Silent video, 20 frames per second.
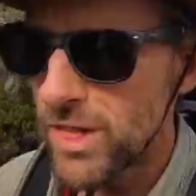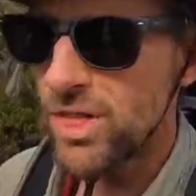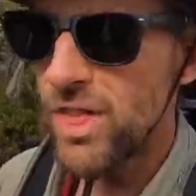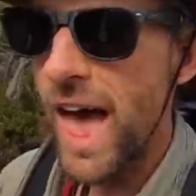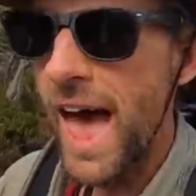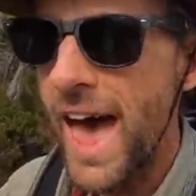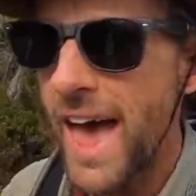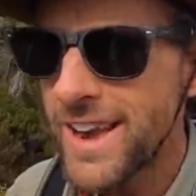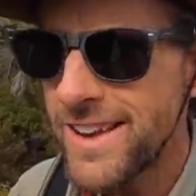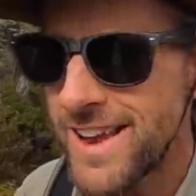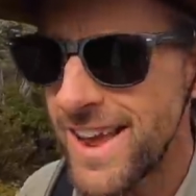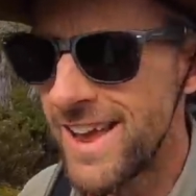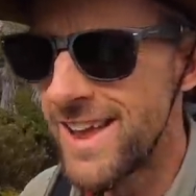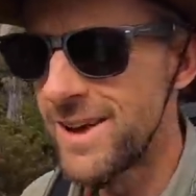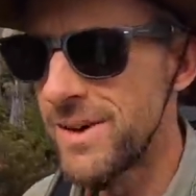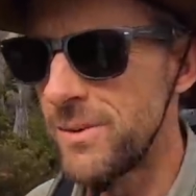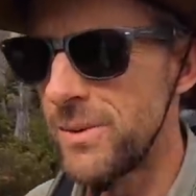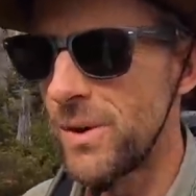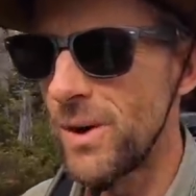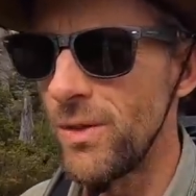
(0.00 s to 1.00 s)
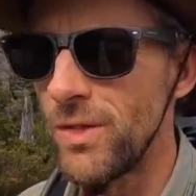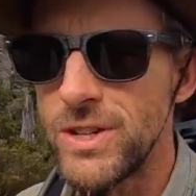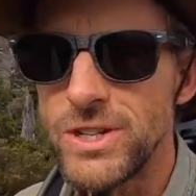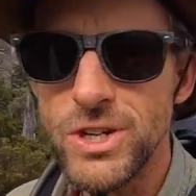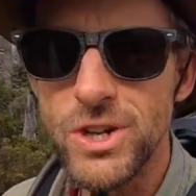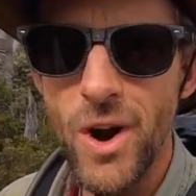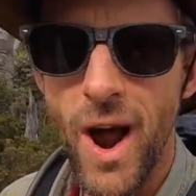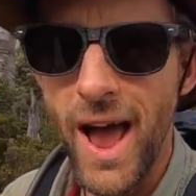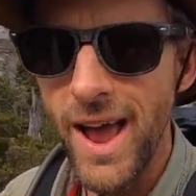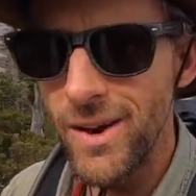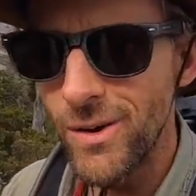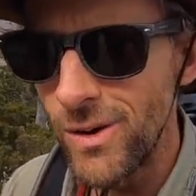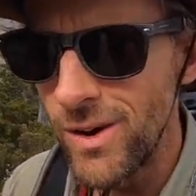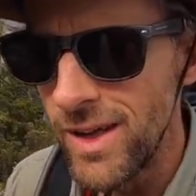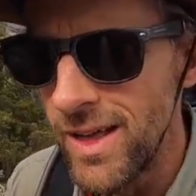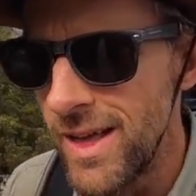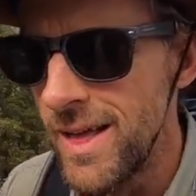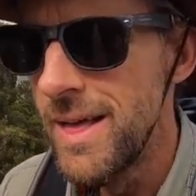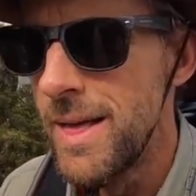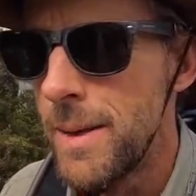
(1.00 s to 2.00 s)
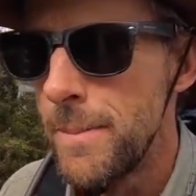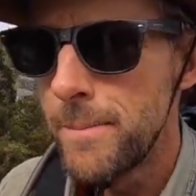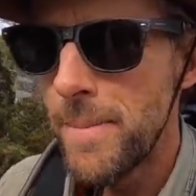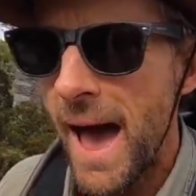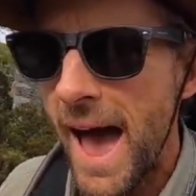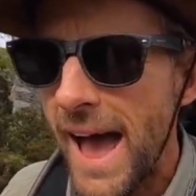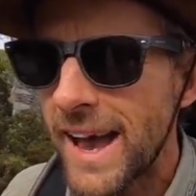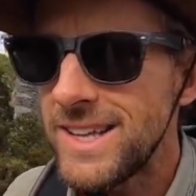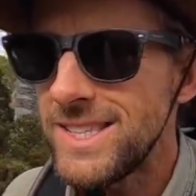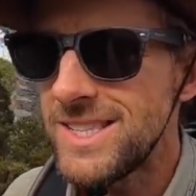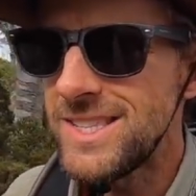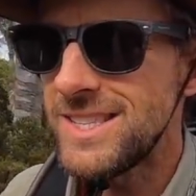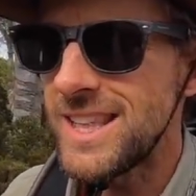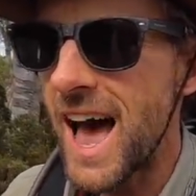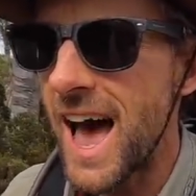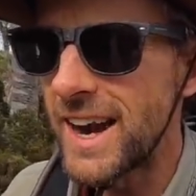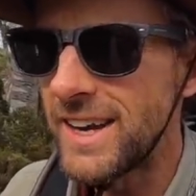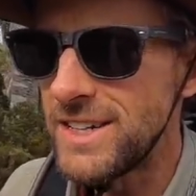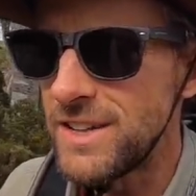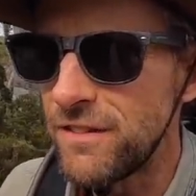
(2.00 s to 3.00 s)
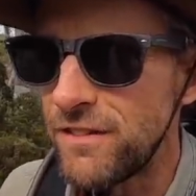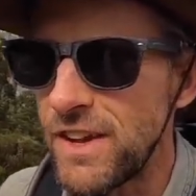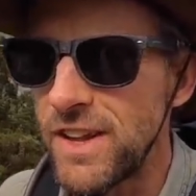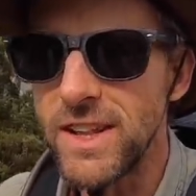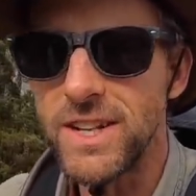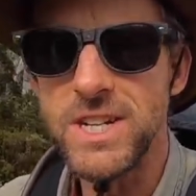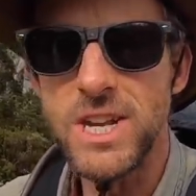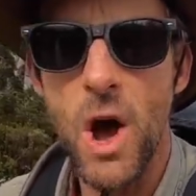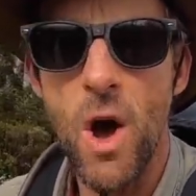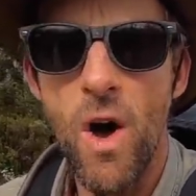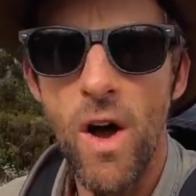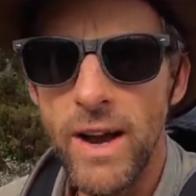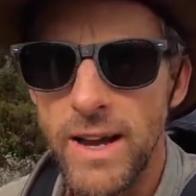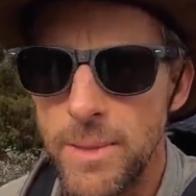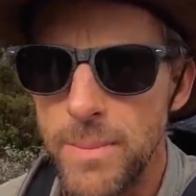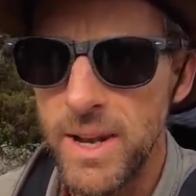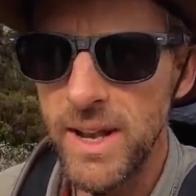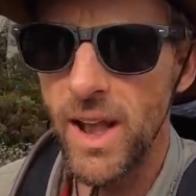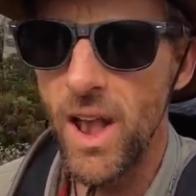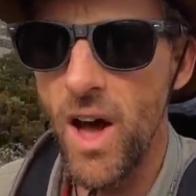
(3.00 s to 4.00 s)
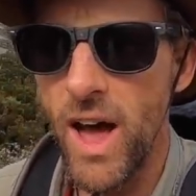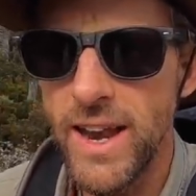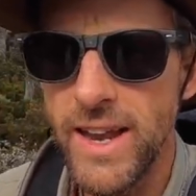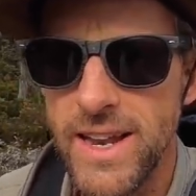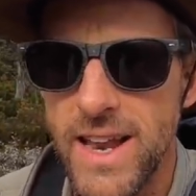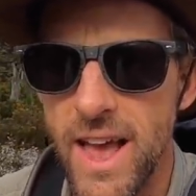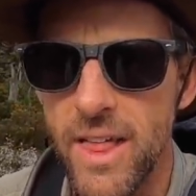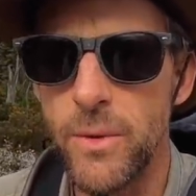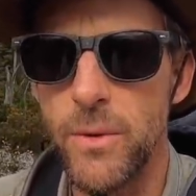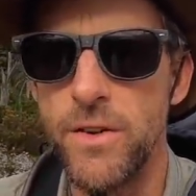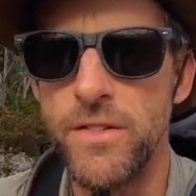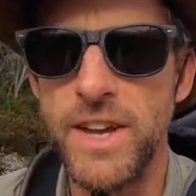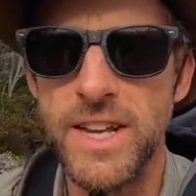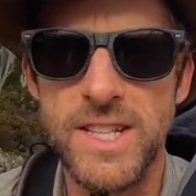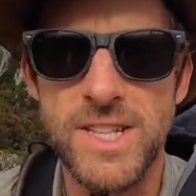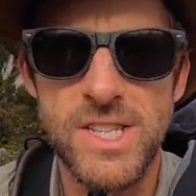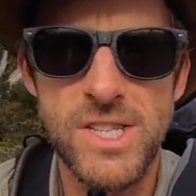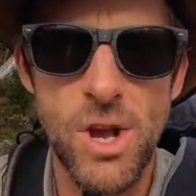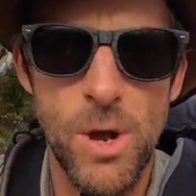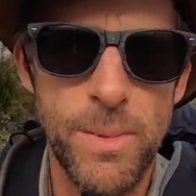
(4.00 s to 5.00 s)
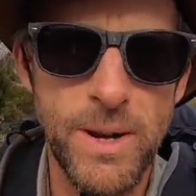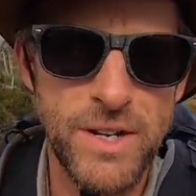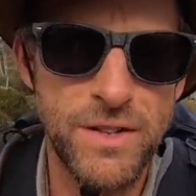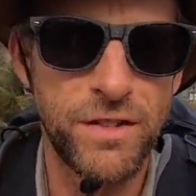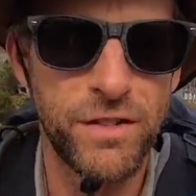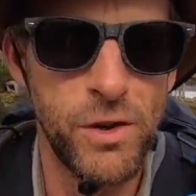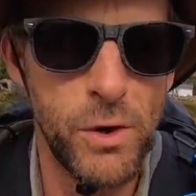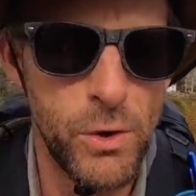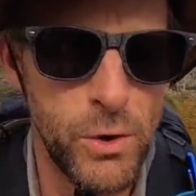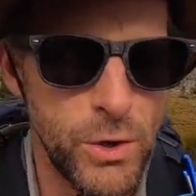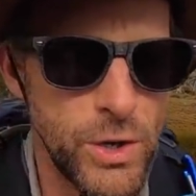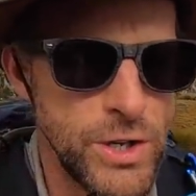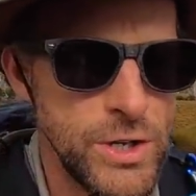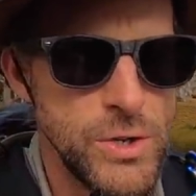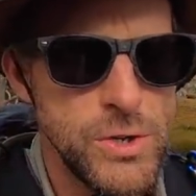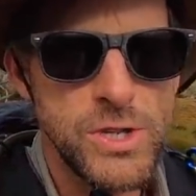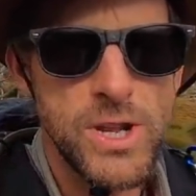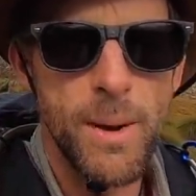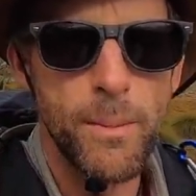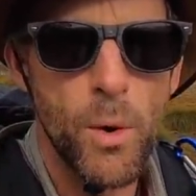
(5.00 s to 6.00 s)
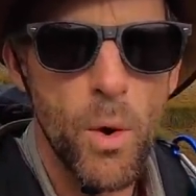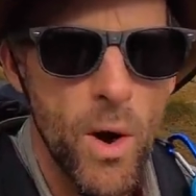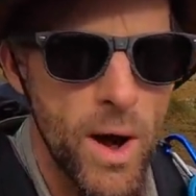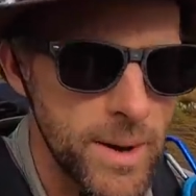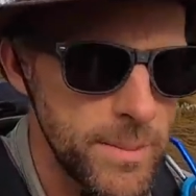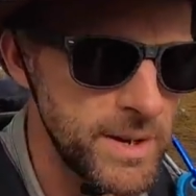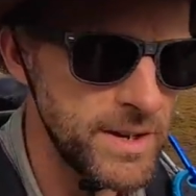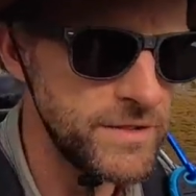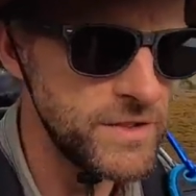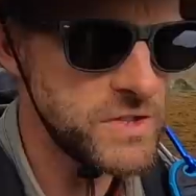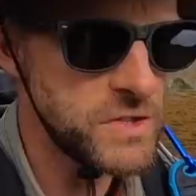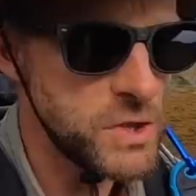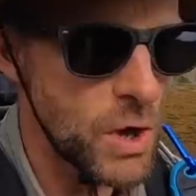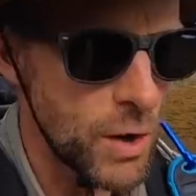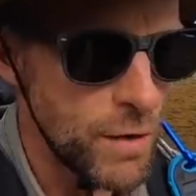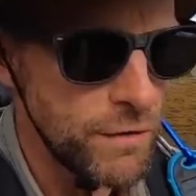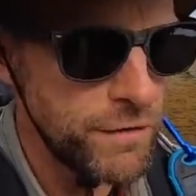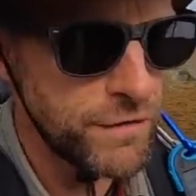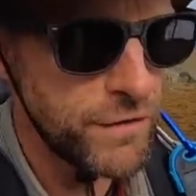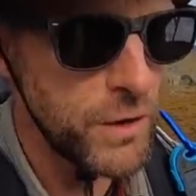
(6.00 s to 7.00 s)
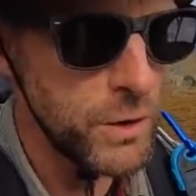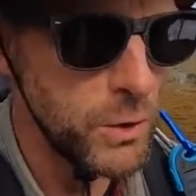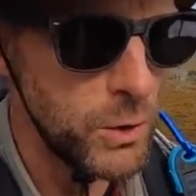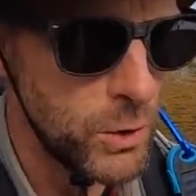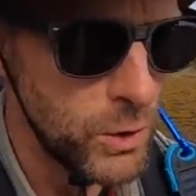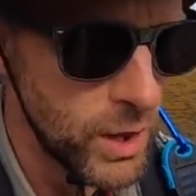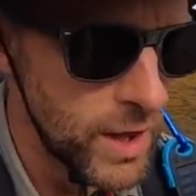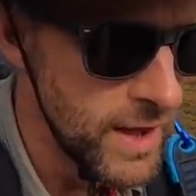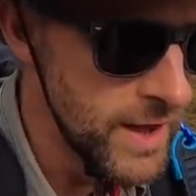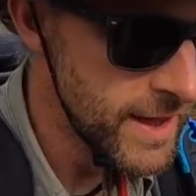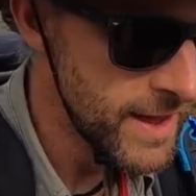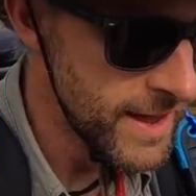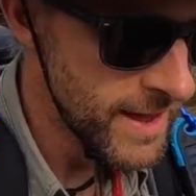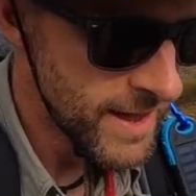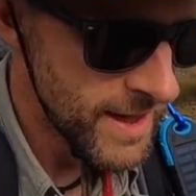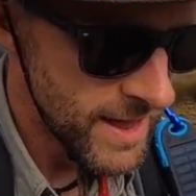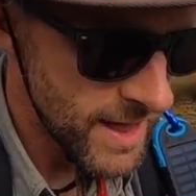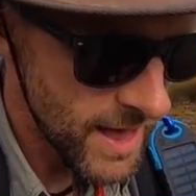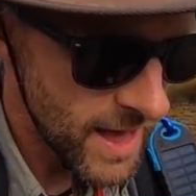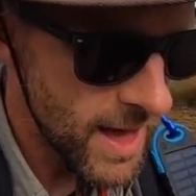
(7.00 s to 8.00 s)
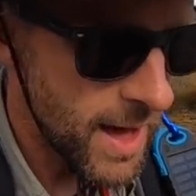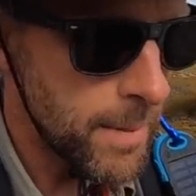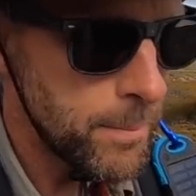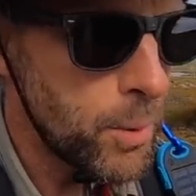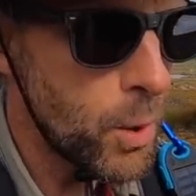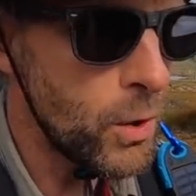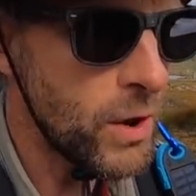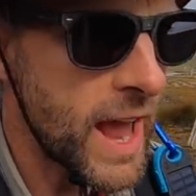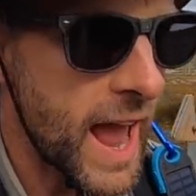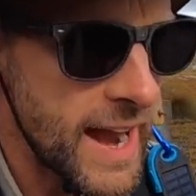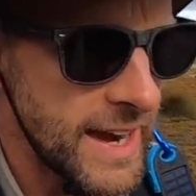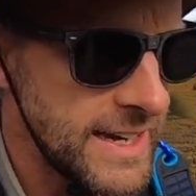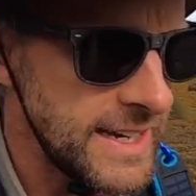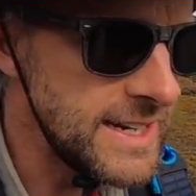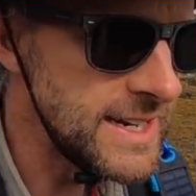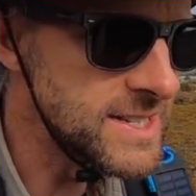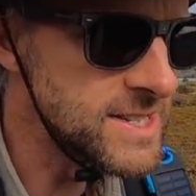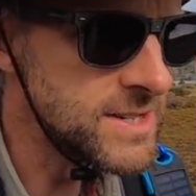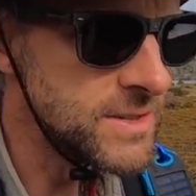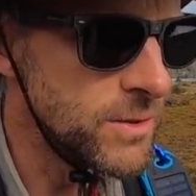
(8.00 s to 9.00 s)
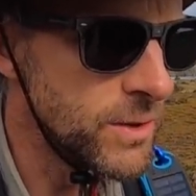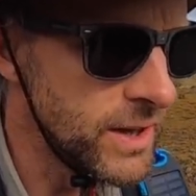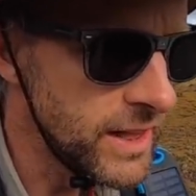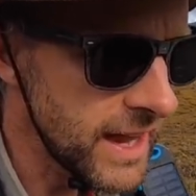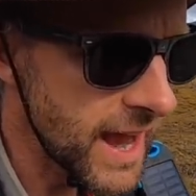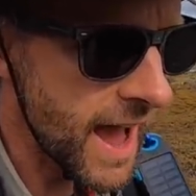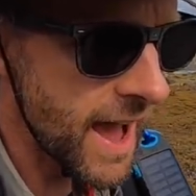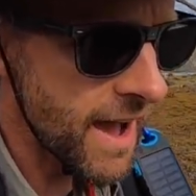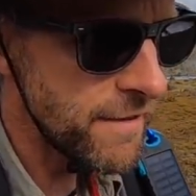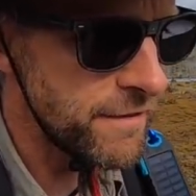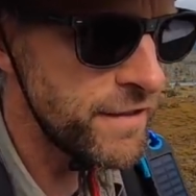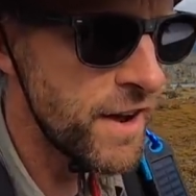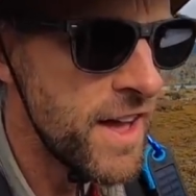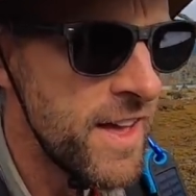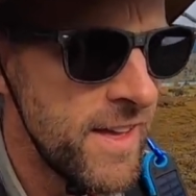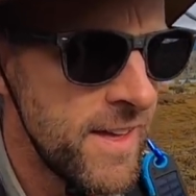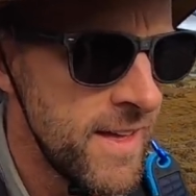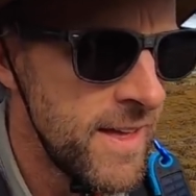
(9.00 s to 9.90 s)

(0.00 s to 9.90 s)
with that, we're on the trail. Pack's starting to feel a tiny bit lighter now that we've eaten so much food and used up quite a bit of stove fuel. Poor Katie doesn't really have